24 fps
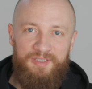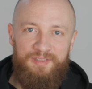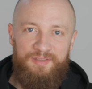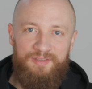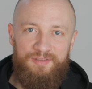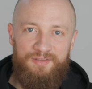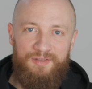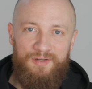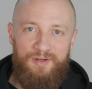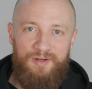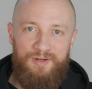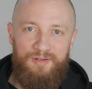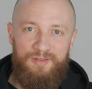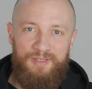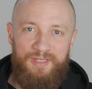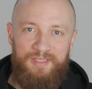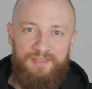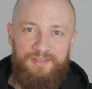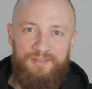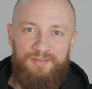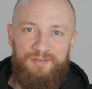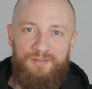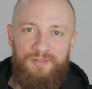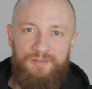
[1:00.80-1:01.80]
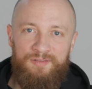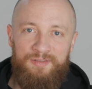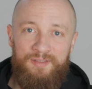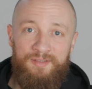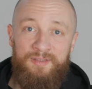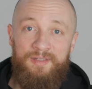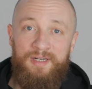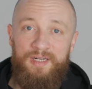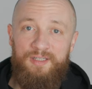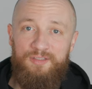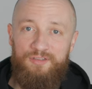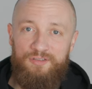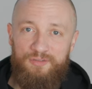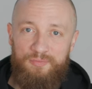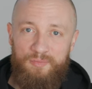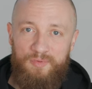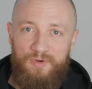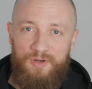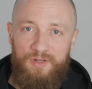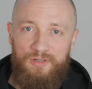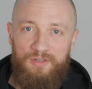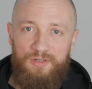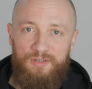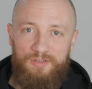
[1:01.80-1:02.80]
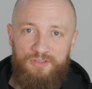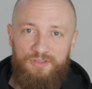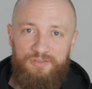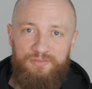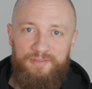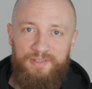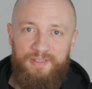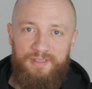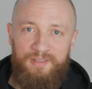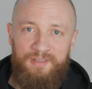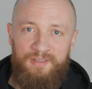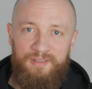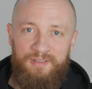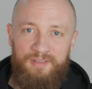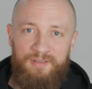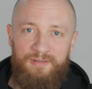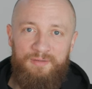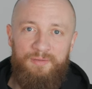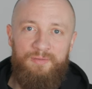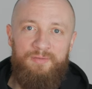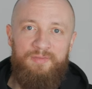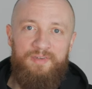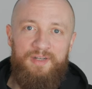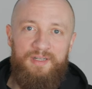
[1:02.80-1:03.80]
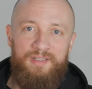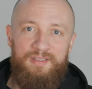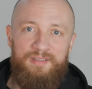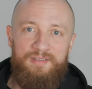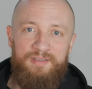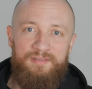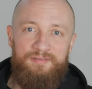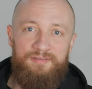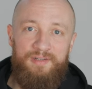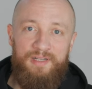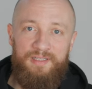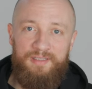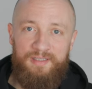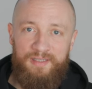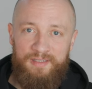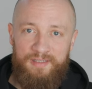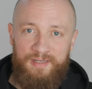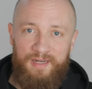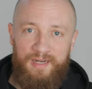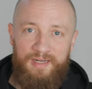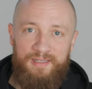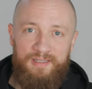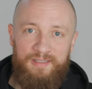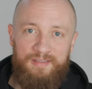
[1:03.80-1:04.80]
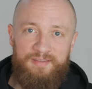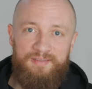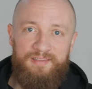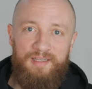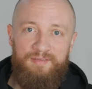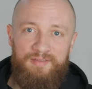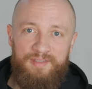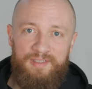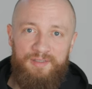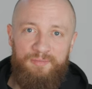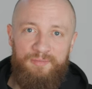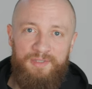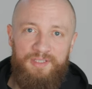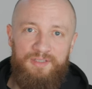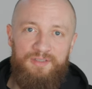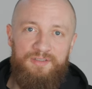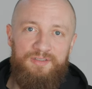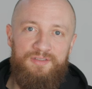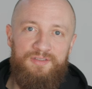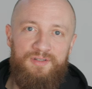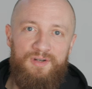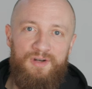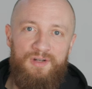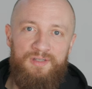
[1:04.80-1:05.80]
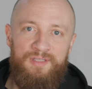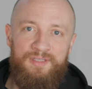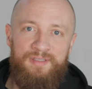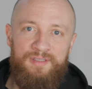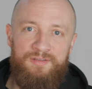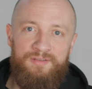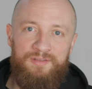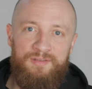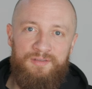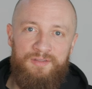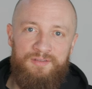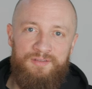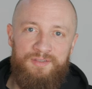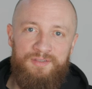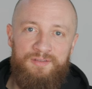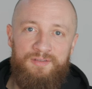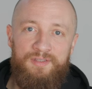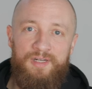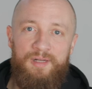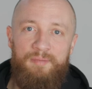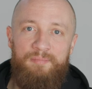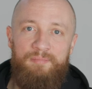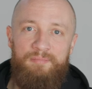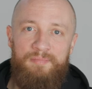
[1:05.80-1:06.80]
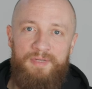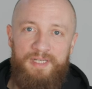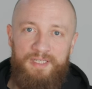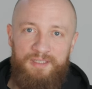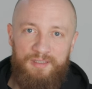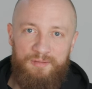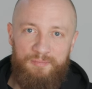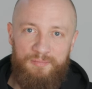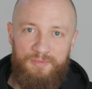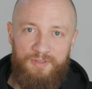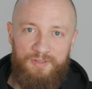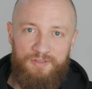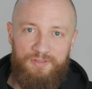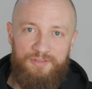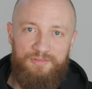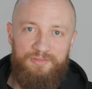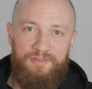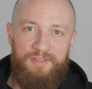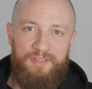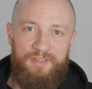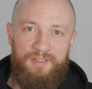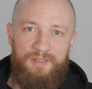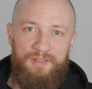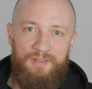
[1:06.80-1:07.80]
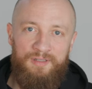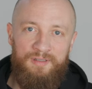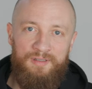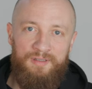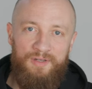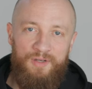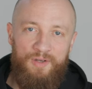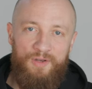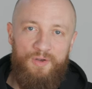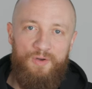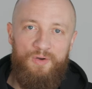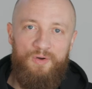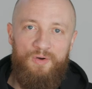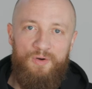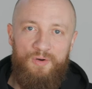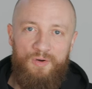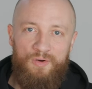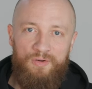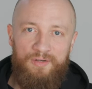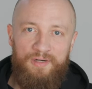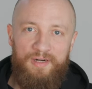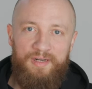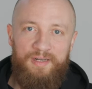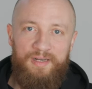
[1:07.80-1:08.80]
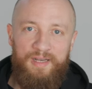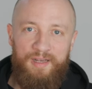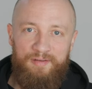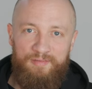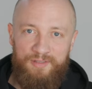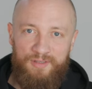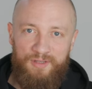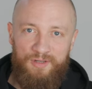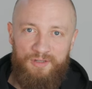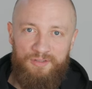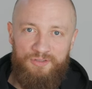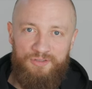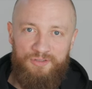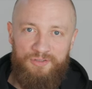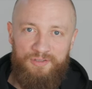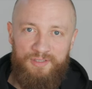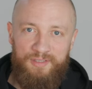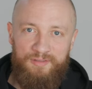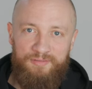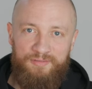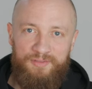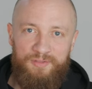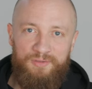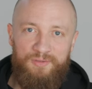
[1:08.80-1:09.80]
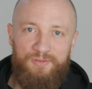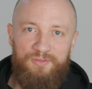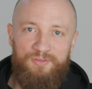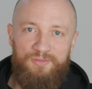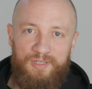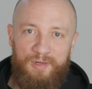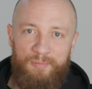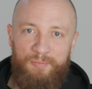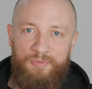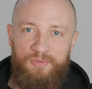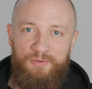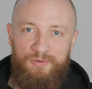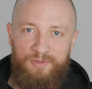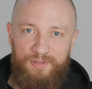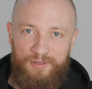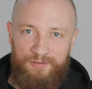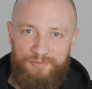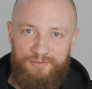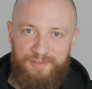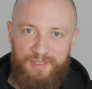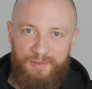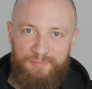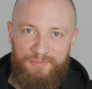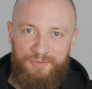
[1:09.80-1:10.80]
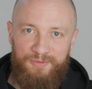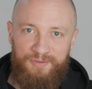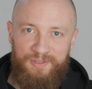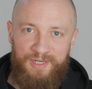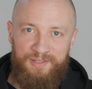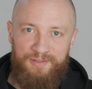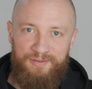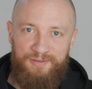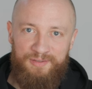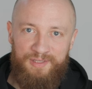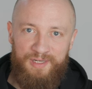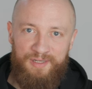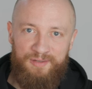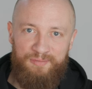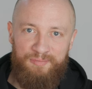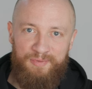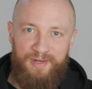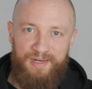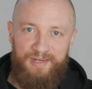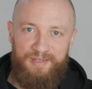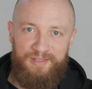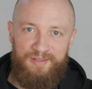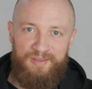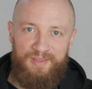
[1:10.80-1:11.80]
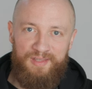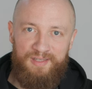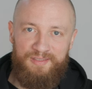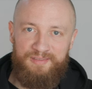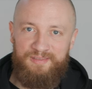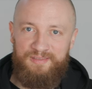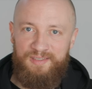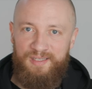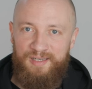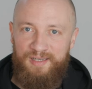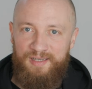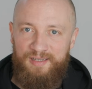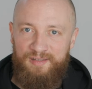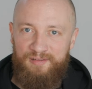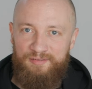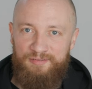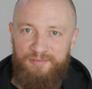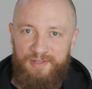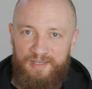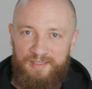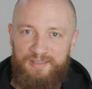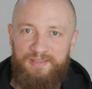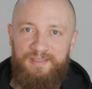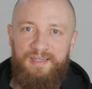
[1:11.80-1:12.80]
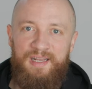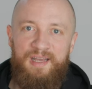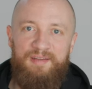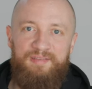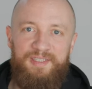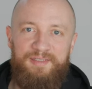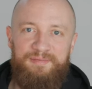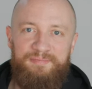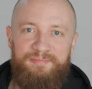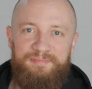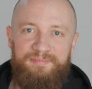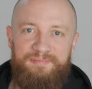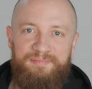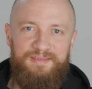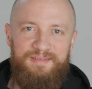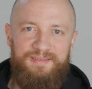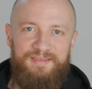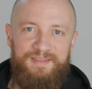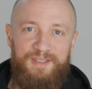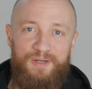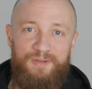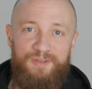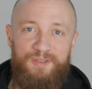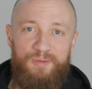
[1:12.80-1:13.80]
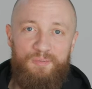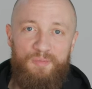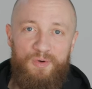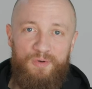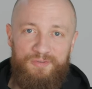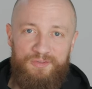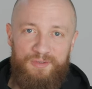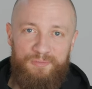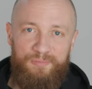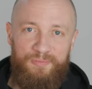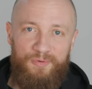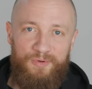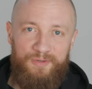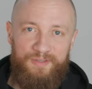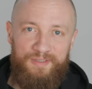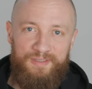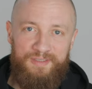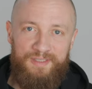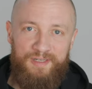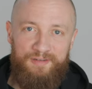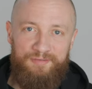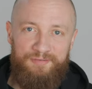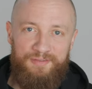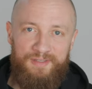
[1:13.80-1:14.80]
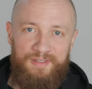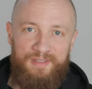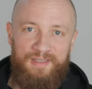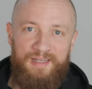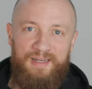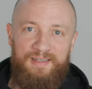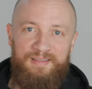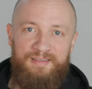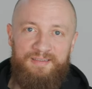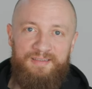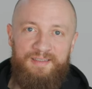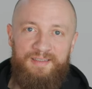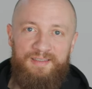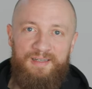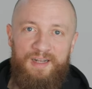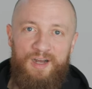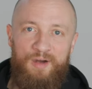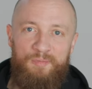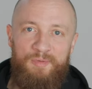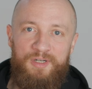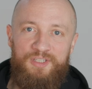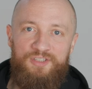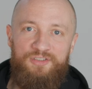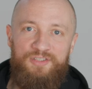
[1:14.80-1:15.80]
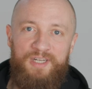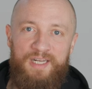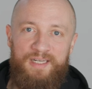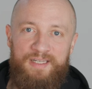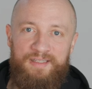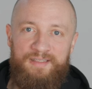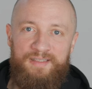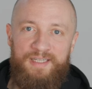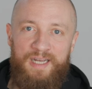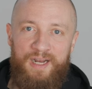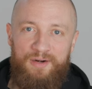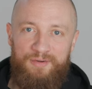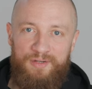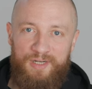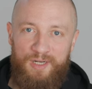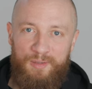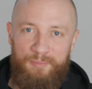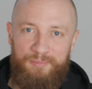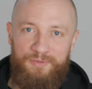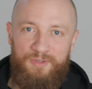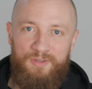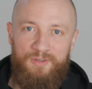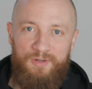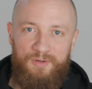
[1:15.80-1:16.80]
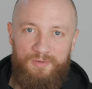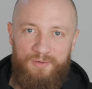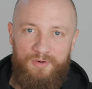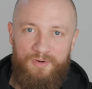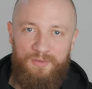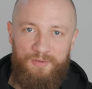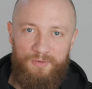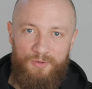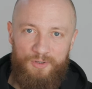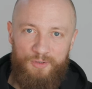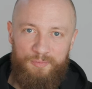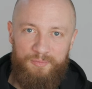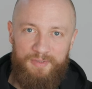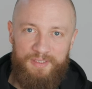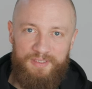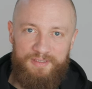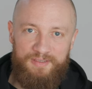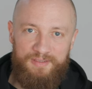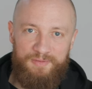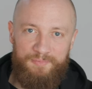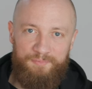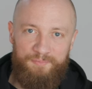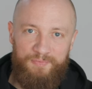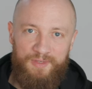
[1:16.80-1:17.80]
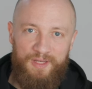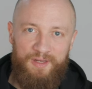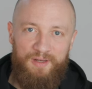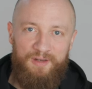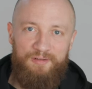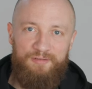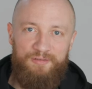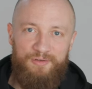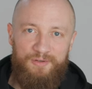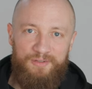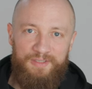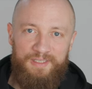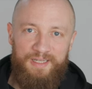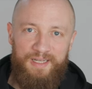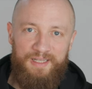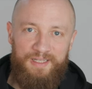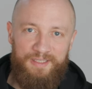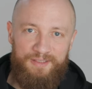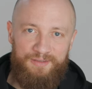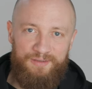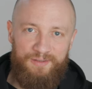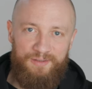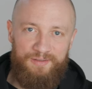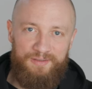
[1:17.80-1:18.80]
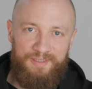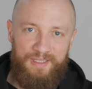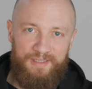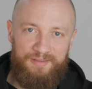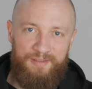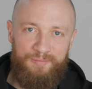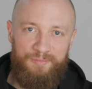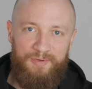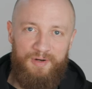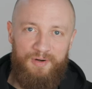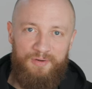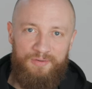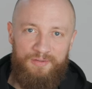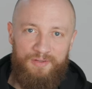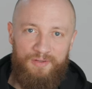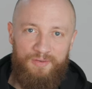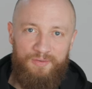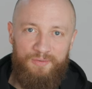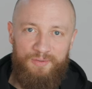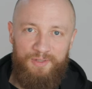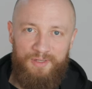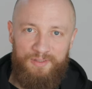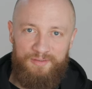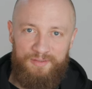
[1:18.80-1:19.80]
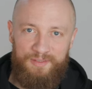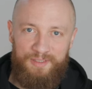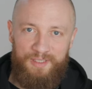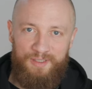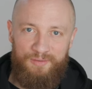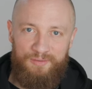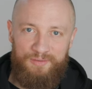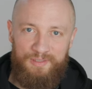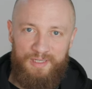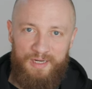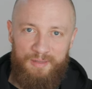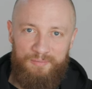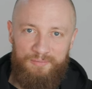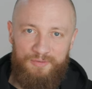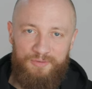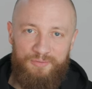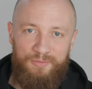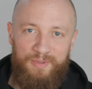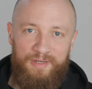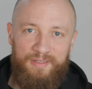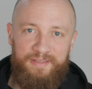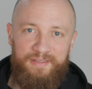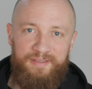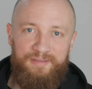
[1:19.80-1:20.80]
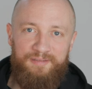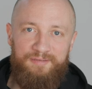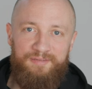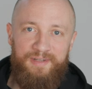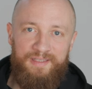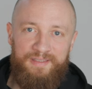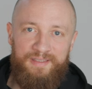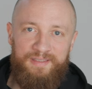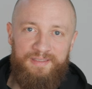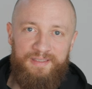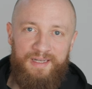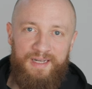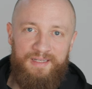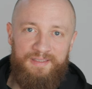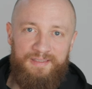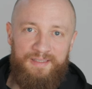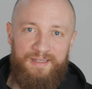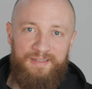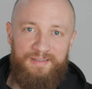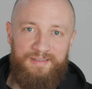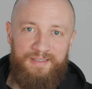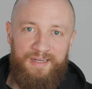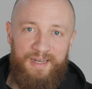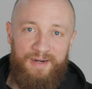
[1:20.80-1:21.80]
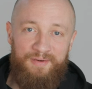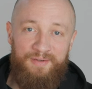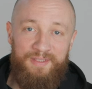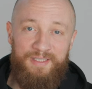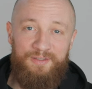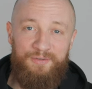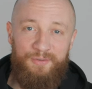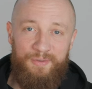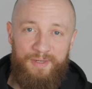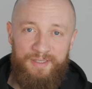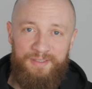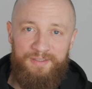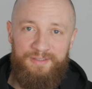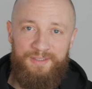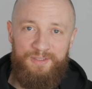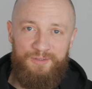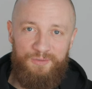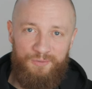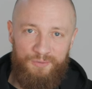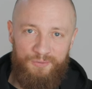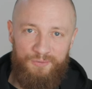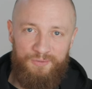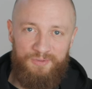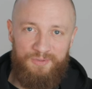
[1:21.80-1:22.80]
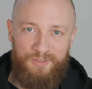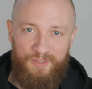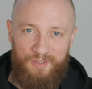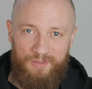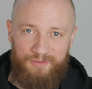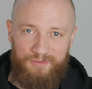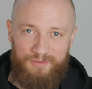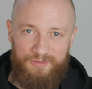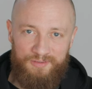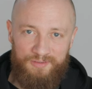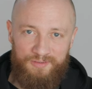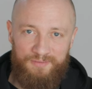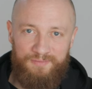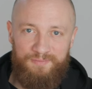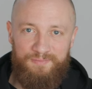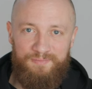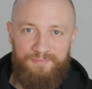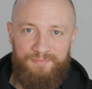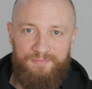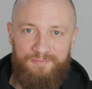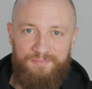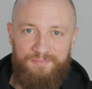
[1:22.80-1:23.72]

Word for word: meters tall and is considered a small launch vehicle, while the Falcon 9 is 70 meters tall and is considered a medium launch vehicle or a heavy launcher if you strap three of them together and make thus a Falcon Heavy. Now the most important difference lies in how much they can carry up to low Earth orbit. For the Electron that's about 300 kilograms while the Falcon 9 can carry 22 tons.